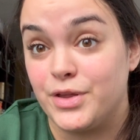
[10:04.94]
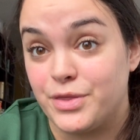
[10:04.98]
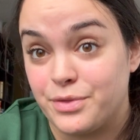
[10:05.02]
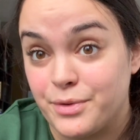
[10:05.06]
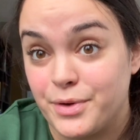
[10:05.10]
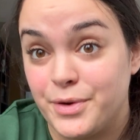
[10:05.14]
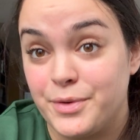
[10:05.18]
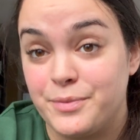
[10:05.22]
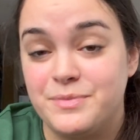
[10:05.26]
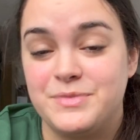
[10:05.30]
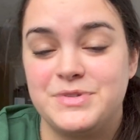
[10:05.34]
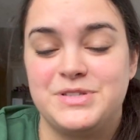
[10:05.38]

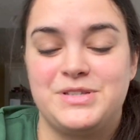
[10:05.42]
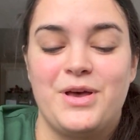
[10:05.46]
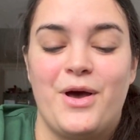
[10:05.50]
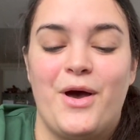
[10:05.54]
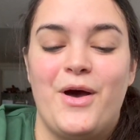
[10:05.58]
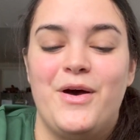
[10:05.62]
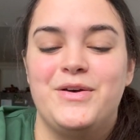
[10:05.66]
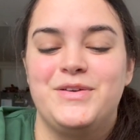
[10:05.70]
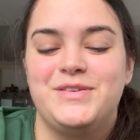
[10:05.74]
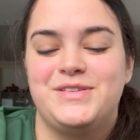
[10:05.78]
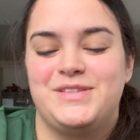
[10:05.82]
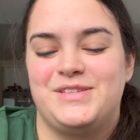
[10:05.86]
through.
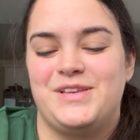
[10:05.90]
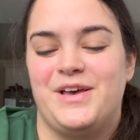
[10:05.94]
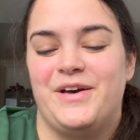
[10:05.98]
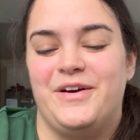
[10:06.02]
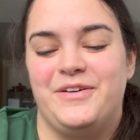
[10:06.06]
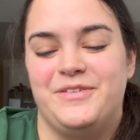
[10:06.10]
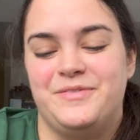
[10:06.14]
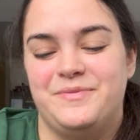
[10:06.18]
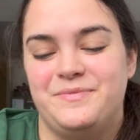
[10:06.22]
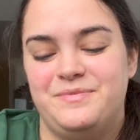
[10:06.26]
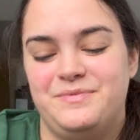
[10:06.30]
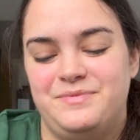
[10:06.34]

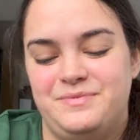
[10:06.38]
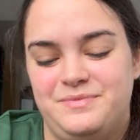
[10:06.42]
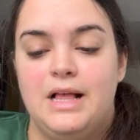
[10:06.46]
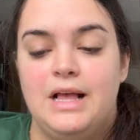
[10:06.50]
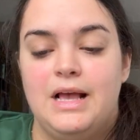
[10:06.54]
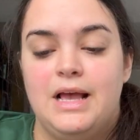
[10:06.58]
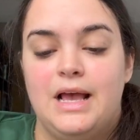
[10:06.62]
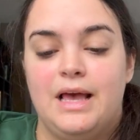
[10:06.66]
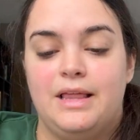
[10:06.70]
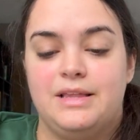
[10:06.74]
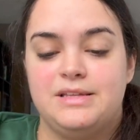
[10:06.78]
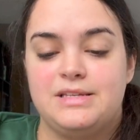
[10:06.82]
So
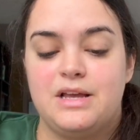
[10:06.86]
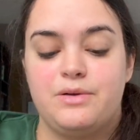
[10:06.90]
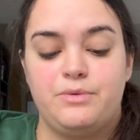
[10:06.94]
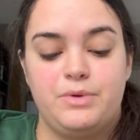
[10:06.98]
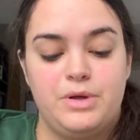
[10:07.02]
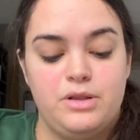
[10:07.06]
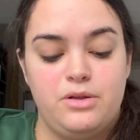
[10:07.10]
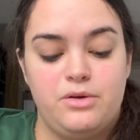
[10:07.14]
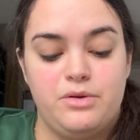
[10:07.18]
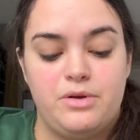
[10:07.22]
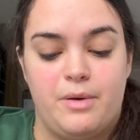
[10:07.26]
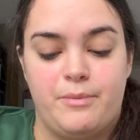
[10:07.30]
let's get
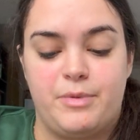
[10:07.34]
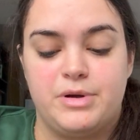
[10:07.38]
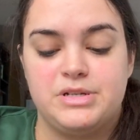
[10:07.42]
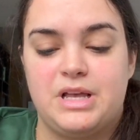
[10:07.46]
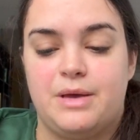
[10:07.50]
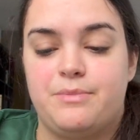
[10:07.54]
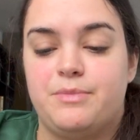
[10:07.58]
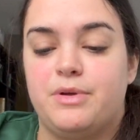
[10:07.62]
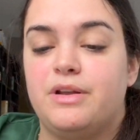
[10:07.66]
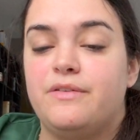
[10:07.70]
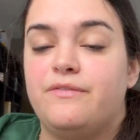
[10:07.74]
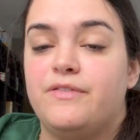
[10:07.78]
really low numbers.
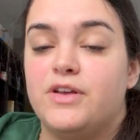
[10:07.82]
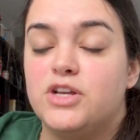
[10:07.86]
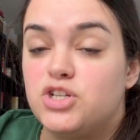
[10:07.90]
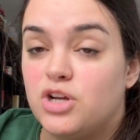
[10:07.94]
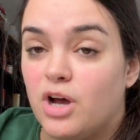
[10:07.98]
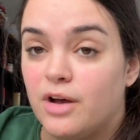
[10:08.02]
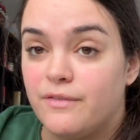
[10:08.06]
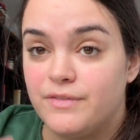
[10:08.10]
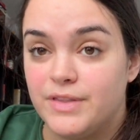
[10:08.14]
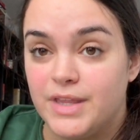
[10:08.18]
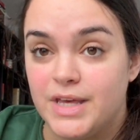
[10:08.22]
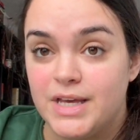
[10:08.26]
I'm gonna finish
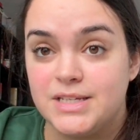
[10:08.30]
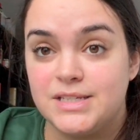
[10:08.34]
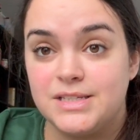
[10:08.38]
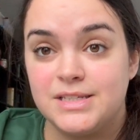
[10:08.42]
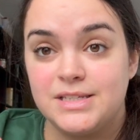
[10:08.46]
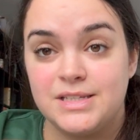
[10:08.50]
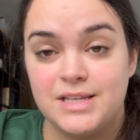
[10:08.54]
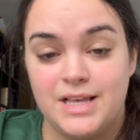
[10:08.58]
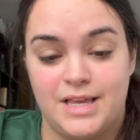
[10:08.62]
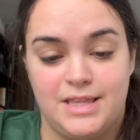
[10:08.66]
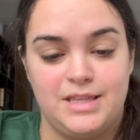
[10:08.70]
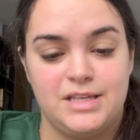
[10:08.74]
off
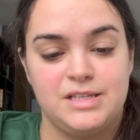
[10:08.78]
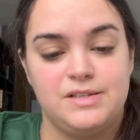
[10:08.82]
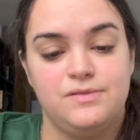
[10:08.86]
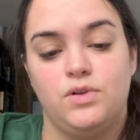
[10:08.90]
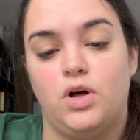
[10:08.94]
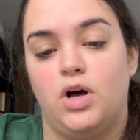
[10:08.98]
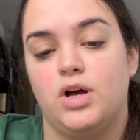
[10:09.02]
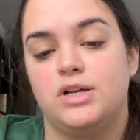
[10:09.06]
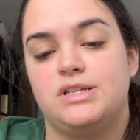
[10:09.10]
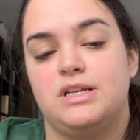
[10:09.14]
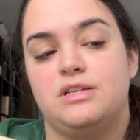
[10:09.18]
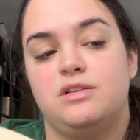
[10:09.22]
this in this
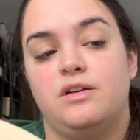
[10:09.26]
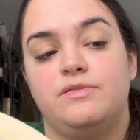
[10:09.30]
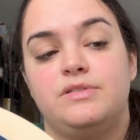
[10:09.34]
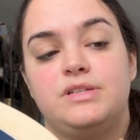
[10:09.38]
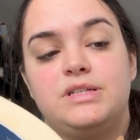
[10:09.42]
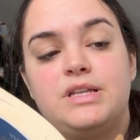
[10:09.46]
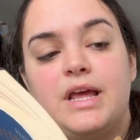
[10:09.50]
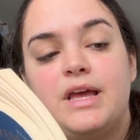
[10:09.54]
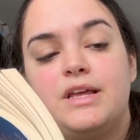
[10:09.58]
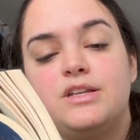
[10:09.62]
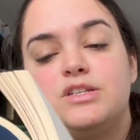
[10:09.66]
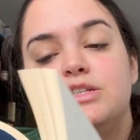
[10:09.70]
vlog, so I still have
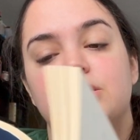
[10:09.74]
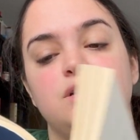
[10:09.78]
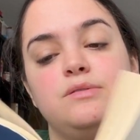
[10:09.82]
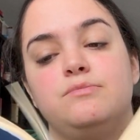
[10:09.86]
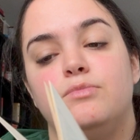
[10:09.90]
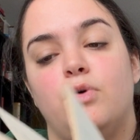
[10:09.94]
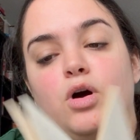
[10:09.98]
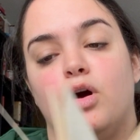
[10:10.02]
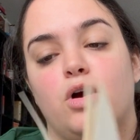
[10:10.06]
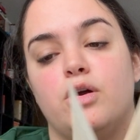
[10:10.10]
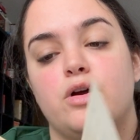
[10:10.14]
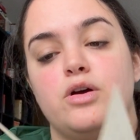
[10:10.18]
today and
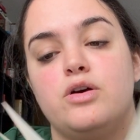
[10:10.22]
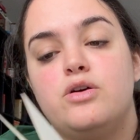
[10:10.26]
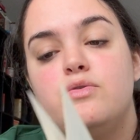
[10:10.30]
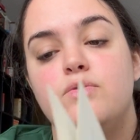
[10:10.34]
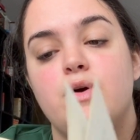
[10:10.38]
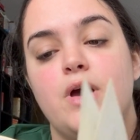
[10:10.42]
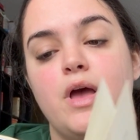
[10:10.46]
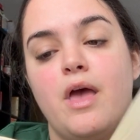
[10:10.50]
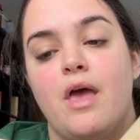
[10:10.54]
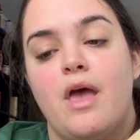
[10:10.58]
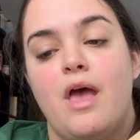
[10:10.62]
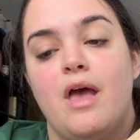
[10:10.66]

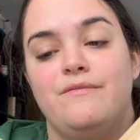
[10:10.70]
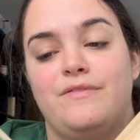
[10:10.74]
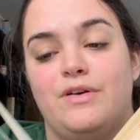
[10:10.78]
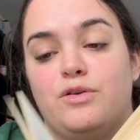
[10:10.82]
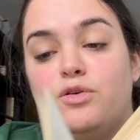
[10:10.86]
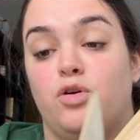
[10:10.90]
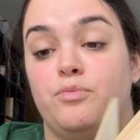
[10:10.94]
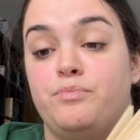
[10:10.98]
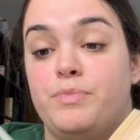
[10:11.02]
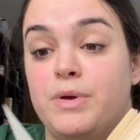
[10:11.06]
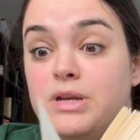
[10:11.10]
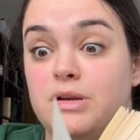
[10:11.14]
tomorrow. If I
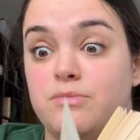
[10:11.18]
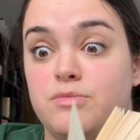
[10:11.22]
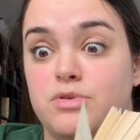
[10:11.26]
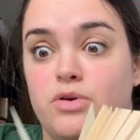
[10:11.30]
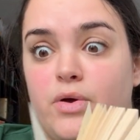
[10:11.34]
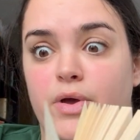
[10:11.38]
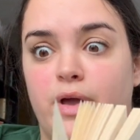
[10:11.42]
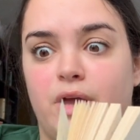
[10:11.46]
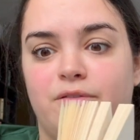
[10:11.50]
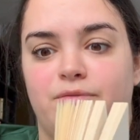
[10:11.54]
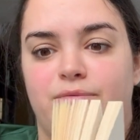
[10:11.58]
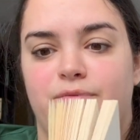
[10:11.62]
roll a big number
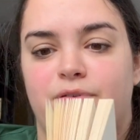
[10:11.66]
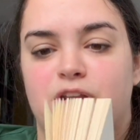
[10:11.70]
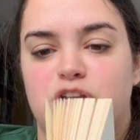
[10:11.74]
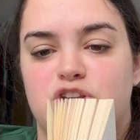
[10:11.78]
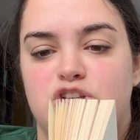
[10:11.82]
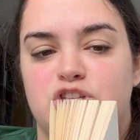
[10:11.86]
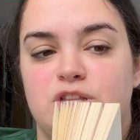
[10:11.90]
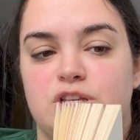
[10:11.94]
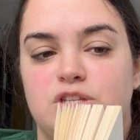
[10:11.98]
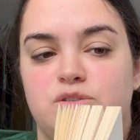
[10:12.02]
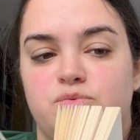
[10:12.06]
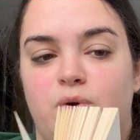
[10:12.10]
though, I could
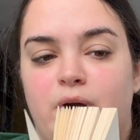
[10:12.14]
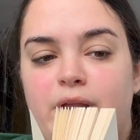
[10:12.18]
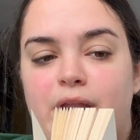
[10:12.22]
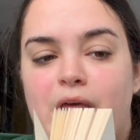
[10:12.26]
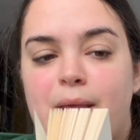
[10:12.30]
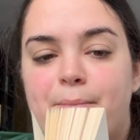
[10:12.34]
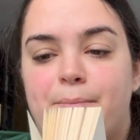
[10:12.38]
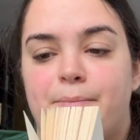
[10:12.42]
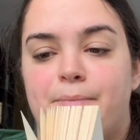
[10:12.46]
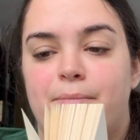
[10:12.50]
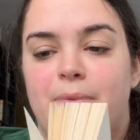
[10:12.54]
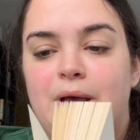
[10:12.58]
finish this one
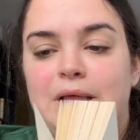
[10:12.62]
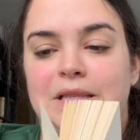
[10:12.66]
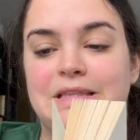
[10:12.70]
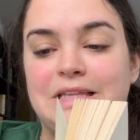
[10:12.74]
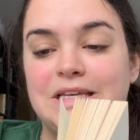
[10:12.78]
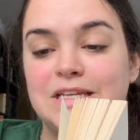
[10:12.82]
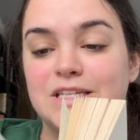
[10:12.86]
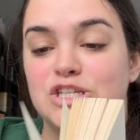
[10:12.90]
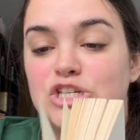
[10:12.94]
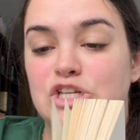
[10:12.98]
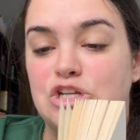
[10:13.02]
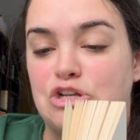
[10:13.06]
and at
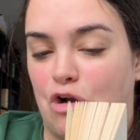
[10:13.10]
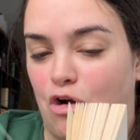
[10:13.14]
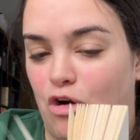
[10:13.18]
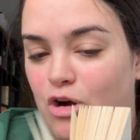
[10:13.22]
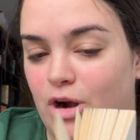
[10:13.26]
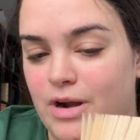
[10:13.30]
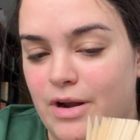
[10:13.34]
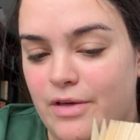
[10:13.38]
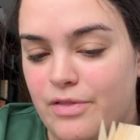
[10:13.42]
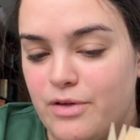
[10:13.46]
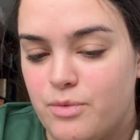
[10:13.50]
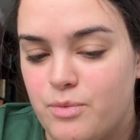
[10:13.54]
least
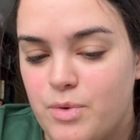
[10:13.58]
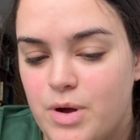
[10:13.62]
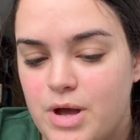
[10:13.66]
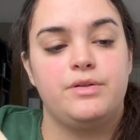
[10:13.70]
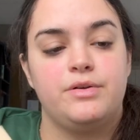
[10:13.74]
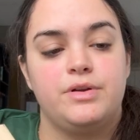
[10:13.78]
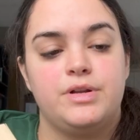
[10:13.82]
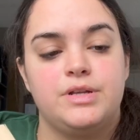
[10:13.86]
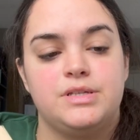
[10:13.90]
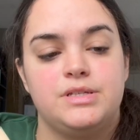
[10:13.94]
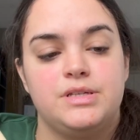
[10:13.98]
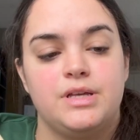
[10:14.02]
start another one.
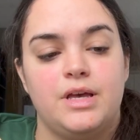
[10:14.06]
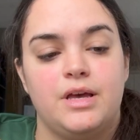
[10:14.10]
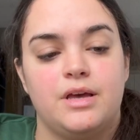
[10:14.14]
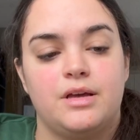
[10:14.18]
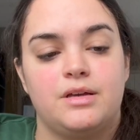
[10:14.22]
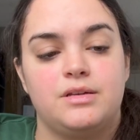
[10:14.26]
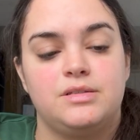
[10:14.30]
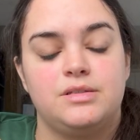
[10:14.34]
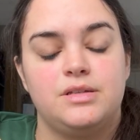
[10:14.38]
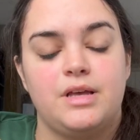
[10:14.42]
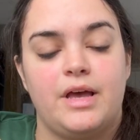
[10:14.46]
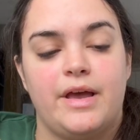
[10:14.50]

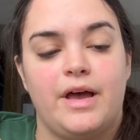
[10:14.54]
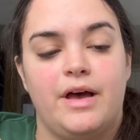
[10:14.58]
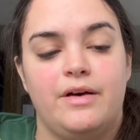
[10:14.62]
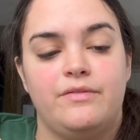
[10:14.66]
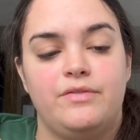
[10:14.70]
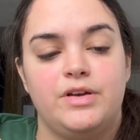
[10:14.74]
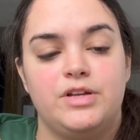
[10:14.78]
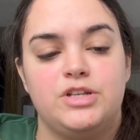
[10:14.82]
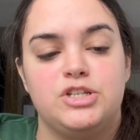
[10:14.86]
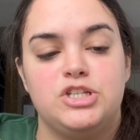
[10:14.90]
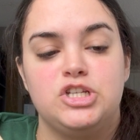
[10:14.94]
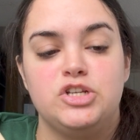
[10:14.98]
36. I have
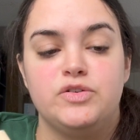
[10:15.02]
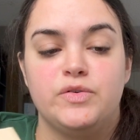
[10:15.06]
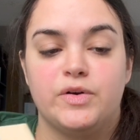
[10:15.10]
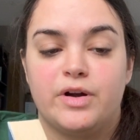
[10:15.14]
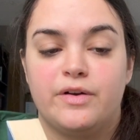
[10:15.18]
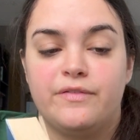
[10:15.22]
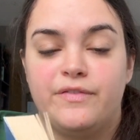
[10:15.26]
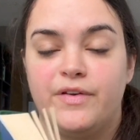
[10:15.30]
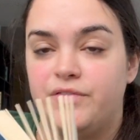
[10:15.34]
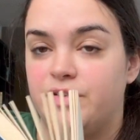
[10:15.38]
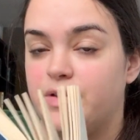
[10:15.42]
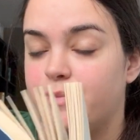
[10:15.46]
like
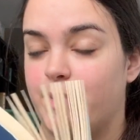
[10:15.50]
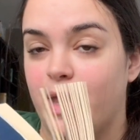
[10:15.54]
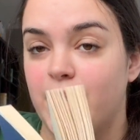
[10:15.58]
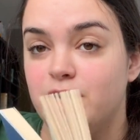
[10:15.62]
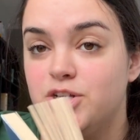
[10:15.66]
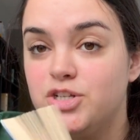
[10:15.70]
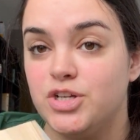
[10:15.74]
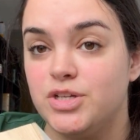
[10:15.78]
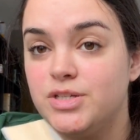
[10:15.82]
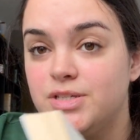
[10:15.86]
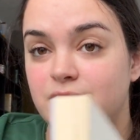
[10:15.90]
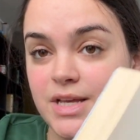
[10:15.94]
250
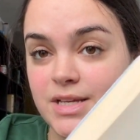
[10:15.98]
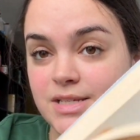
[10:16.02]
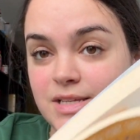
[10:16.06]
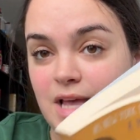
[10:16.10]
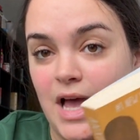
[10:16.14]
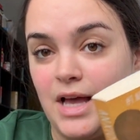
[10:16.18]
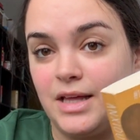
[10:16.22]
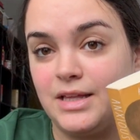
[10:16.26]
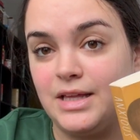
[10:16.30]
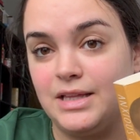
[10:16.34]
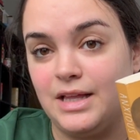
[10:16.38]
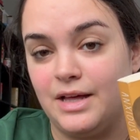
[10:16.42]
pages
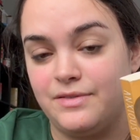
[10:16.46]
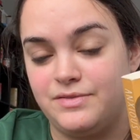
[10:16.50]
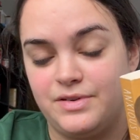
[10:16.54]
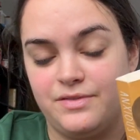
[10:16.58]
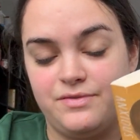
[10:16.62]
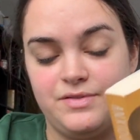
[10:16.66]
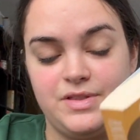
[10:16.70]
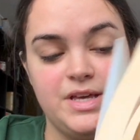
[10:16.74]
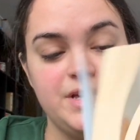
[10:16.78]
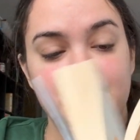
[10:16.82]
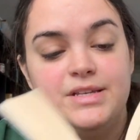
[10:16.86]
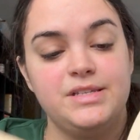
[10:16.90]
exactly left
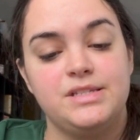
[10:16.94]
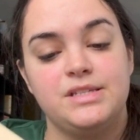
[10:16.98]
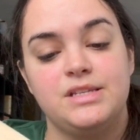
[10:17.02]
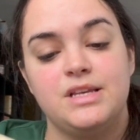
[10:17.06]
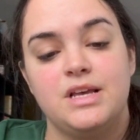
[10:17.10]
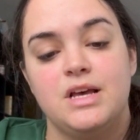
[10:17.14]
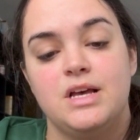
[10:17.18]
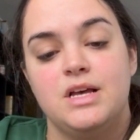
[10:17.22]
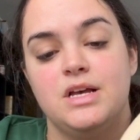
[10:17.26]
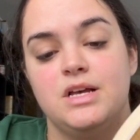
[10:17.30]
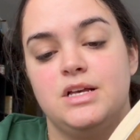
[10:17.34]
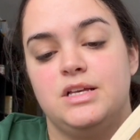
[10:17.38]
of this.
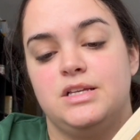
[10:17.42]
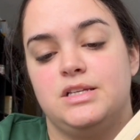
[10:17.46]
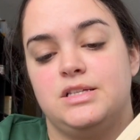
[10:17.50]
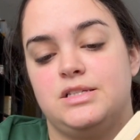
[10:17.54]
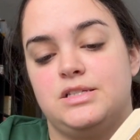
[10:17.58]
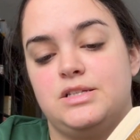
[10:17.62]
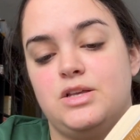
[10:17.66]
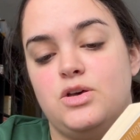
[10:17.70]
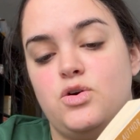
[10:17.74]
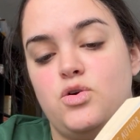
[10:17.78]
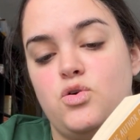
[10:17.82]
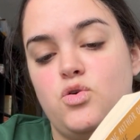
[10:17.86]

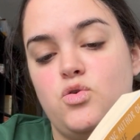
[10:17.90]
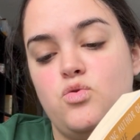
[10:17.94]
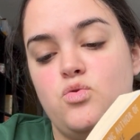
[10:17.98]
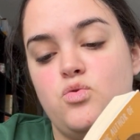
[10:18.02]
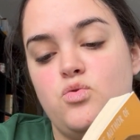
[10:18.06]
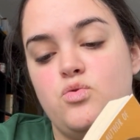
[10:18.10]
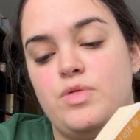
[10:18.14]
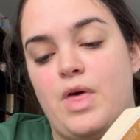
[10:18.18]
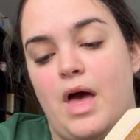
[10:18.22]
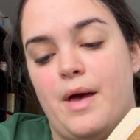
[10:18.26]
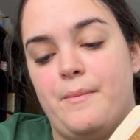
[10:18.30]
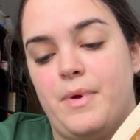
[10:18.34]

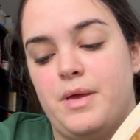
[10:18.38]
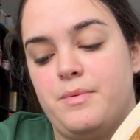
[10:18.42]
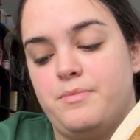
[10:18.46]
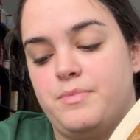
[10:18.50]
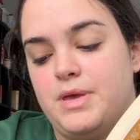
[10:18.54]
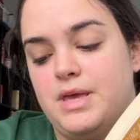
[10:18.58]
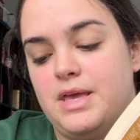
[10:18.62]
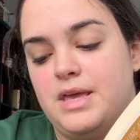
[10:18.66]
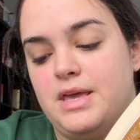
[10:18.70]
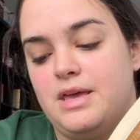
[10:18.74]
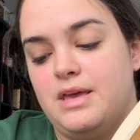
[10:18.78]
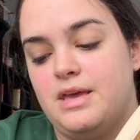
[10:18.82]
So that might
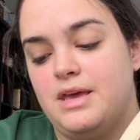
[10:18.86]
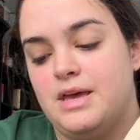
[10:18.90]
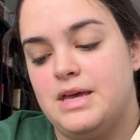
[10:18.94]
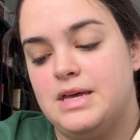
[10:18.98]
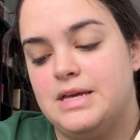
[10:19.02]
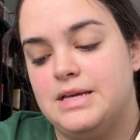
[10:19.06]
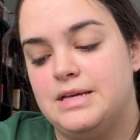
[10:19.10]
be